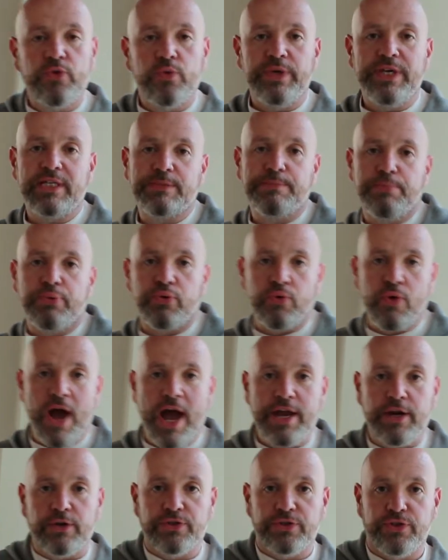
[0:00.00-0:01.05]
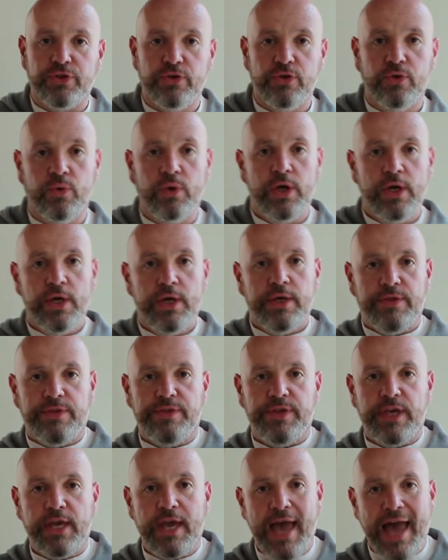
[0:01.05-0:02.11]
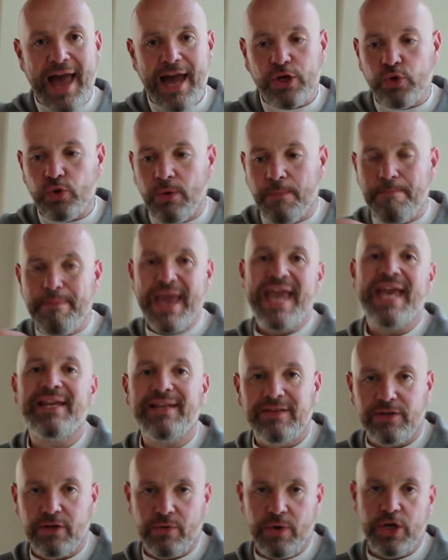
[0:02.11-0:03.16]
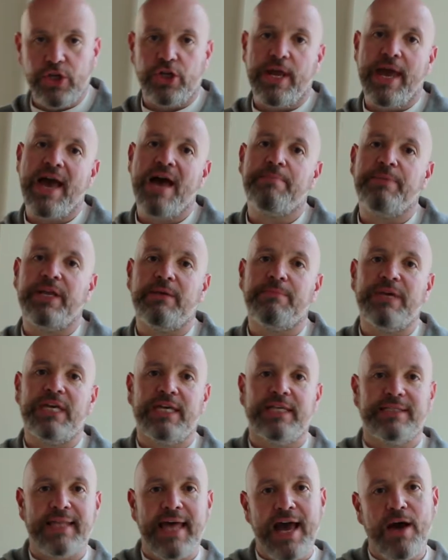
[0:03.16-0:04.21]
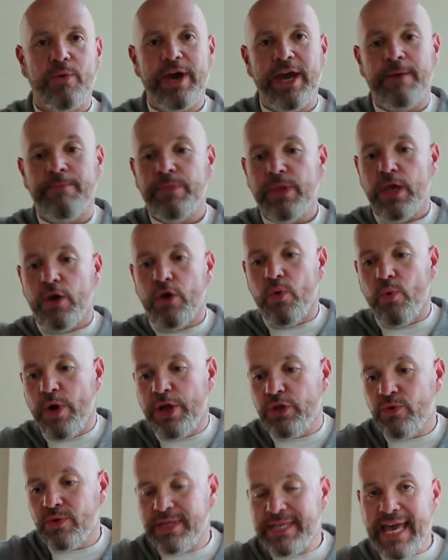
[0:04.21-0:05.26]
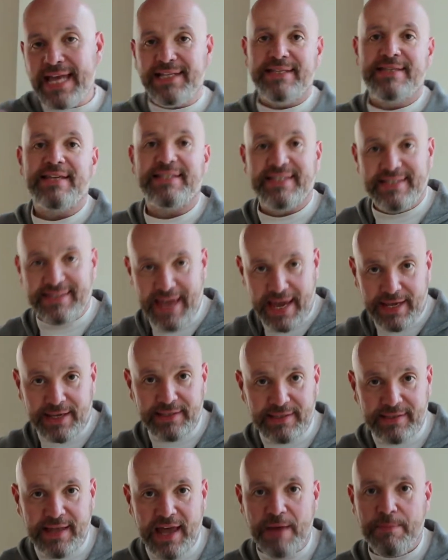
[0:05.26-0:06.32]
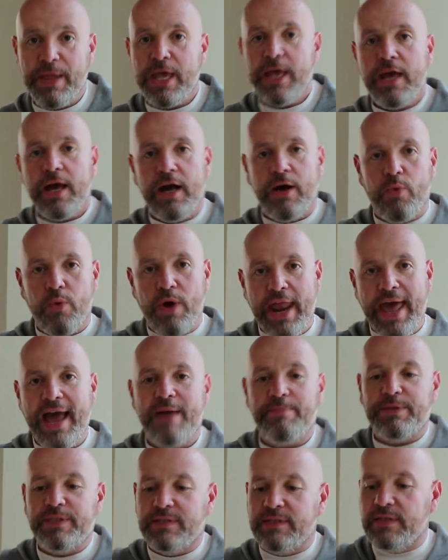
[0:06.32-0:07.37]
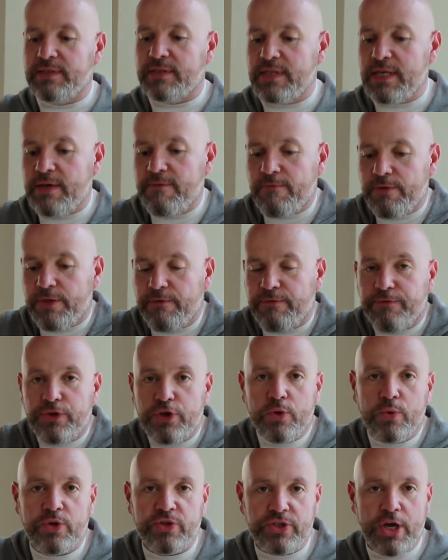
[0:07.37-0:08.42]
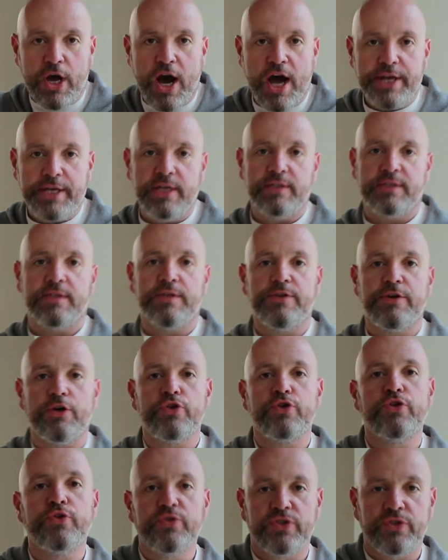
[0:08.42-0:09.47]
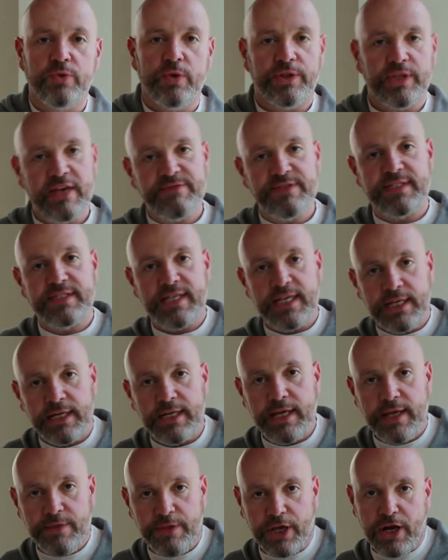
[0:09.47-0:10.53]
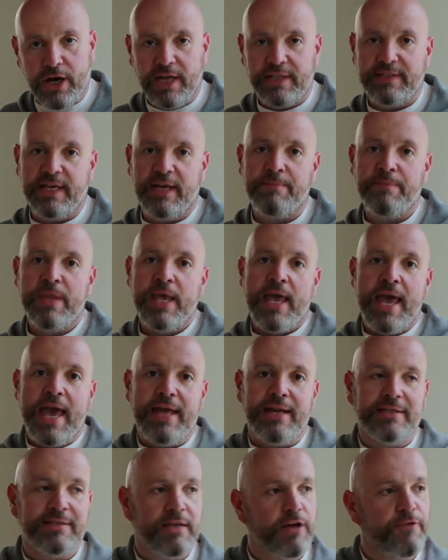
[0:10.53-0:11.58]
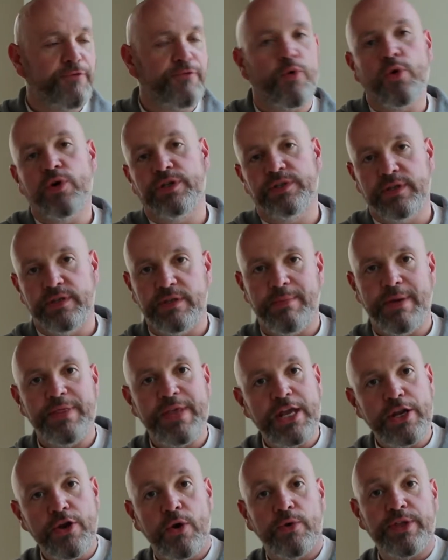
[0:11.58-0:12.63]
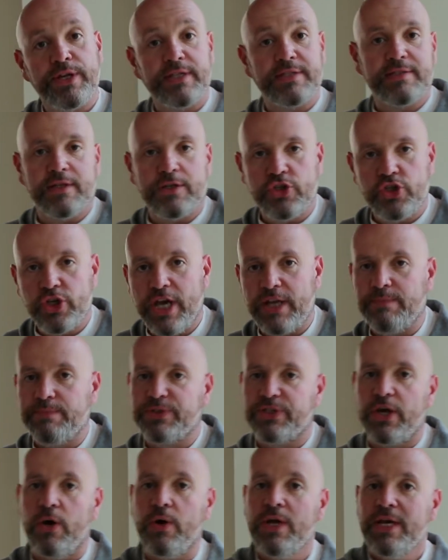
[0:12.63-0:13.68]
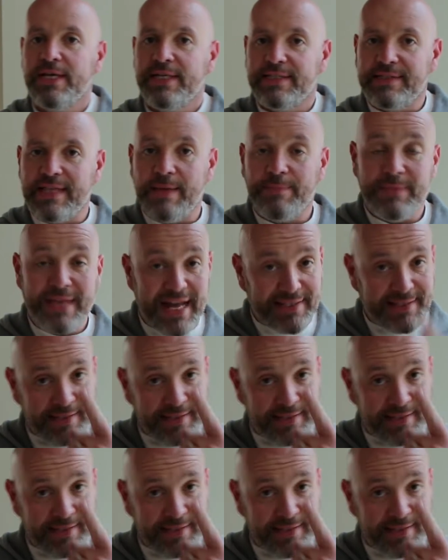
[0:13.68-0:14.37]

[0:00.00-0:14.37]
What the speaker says: weeks prior to the actual paid integration happening, because that way when you get to the second step, what happens is the viewers, the audience, they're used to it. They've seen it in the content and it's not foreign to them and they know that it's legit. So that's